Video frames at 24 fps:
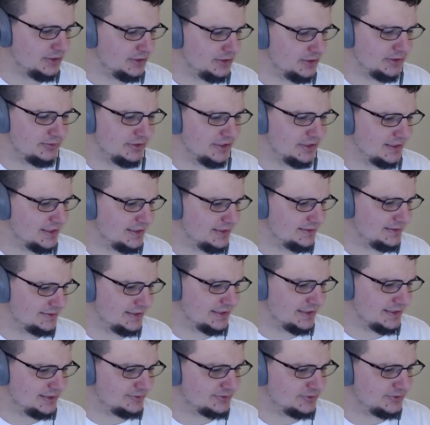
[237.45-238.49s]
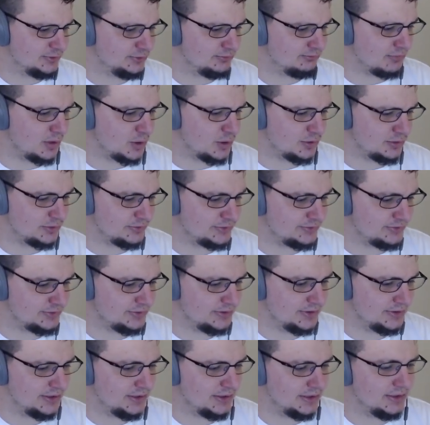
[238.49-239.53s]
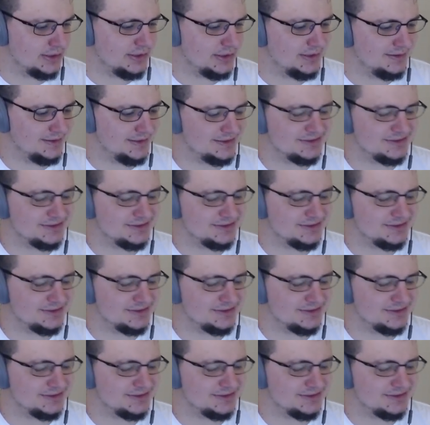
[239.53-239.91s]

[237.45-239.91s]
But the guy's got absolute burners. He's